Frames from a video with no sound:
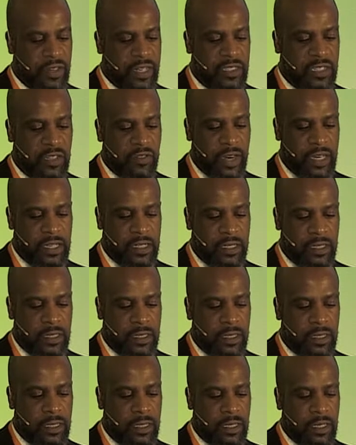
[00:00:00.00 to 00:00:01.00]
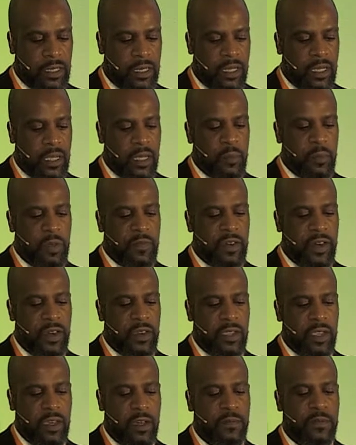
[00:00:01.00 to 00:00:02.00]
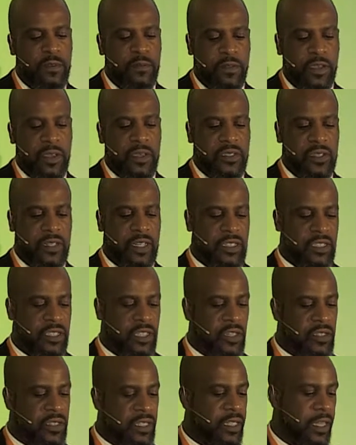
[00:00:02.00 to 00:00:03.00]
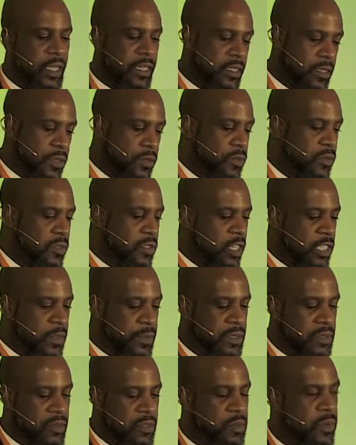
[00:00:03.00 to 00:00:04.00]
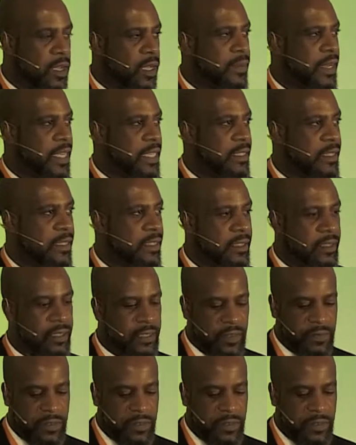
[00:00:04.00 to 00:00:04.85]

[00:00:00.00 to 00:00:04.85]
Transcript: integration, we very often focus on institutions like schools, hospitals, workplaces, civil